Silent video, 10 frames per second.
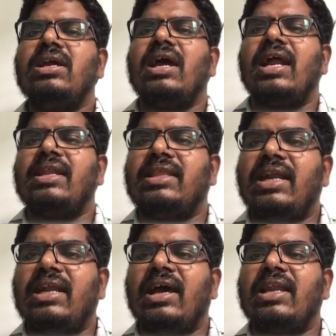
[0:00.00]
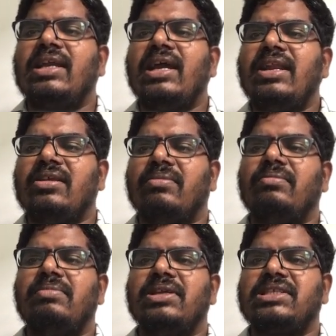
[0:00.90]
and that algorithm
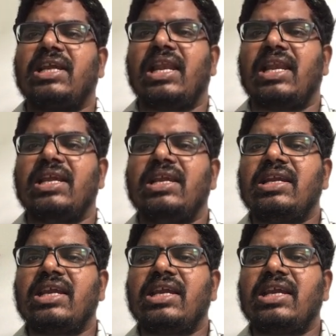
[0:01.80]
basically